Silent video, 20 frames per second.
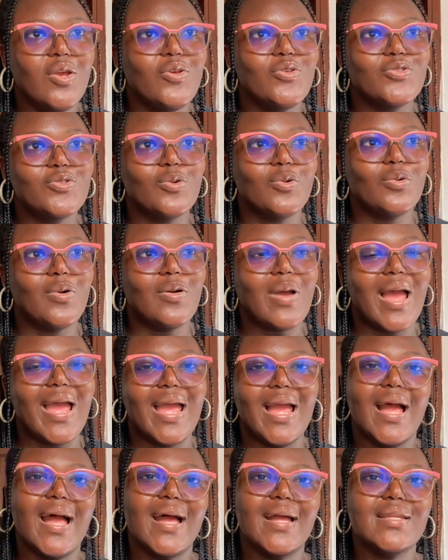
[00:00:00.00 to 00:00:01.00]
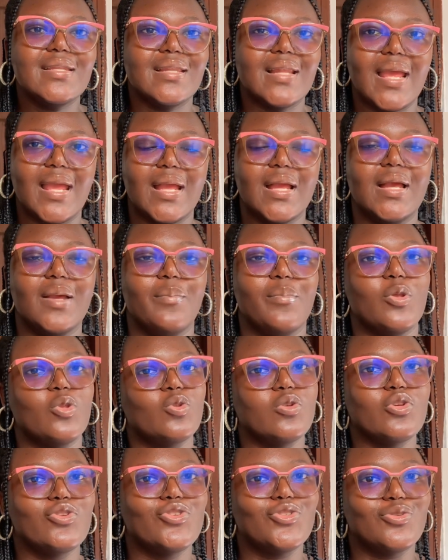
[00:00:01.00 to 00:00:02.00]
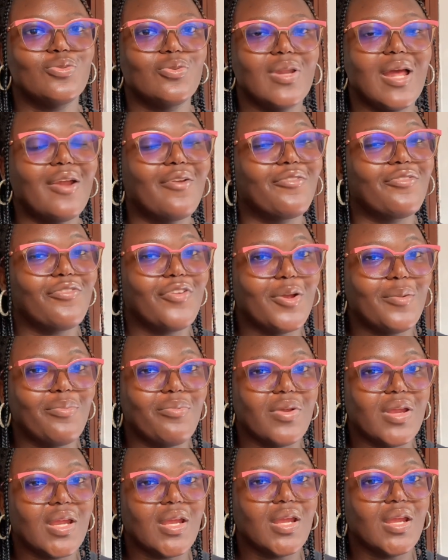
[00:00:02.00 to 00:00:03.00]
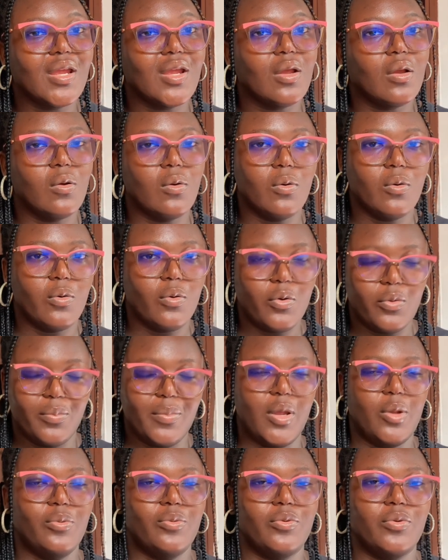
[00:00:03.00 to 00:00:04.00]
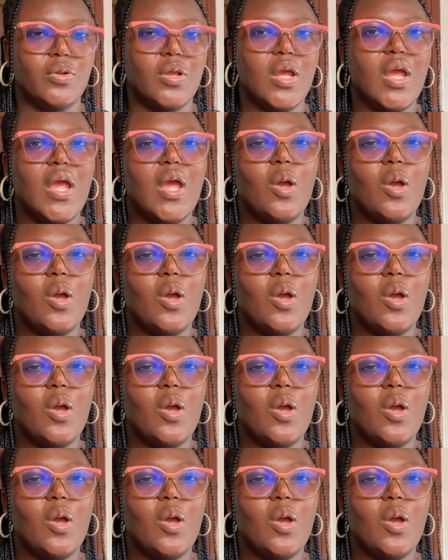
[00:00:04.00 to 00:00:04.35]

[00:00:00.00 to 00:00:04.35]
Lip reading: So I had like between June and February on my own.